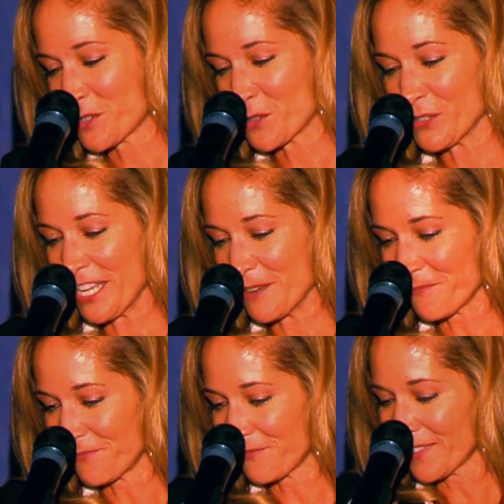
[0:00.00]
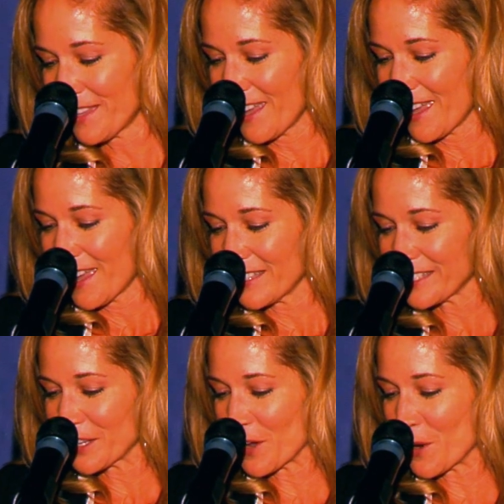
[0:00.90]
truly.
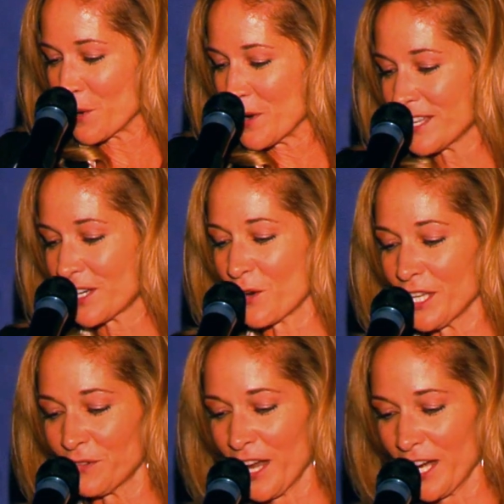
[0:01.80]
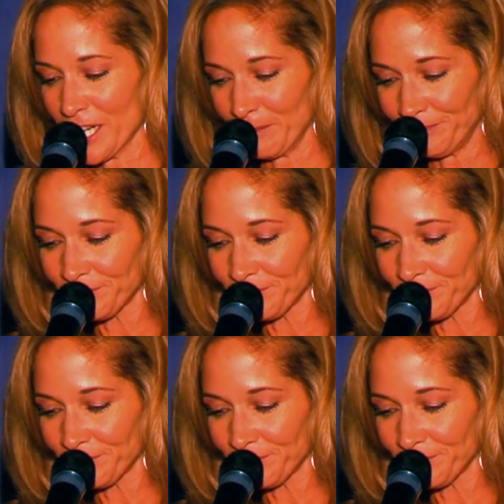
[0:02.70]
So Crossfire.